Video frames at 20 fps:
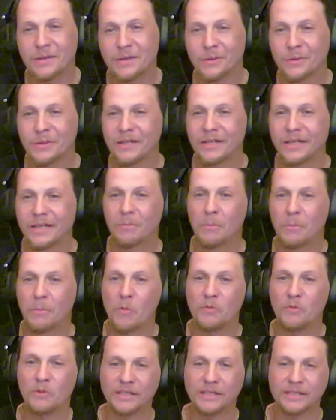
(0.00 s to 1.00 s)
Hopefully
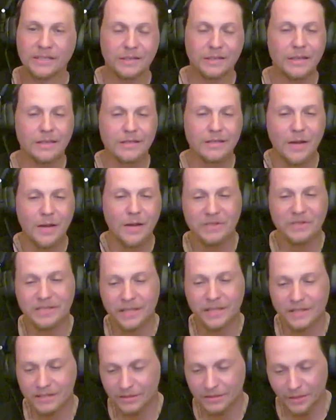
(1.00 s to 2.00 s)
today's conversation
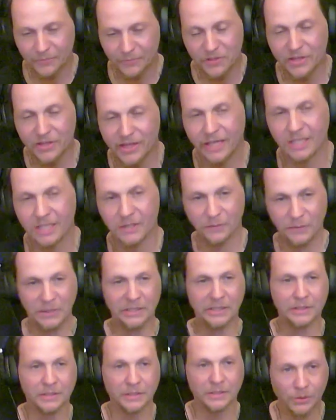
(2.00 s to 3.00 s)
left you guys feeling a
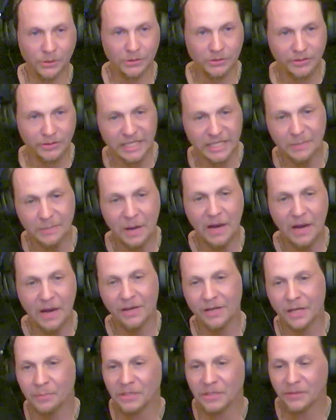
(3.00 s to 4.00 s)
little inspired and
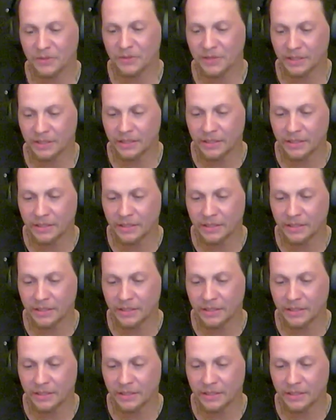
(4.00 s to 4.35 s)
uplifted.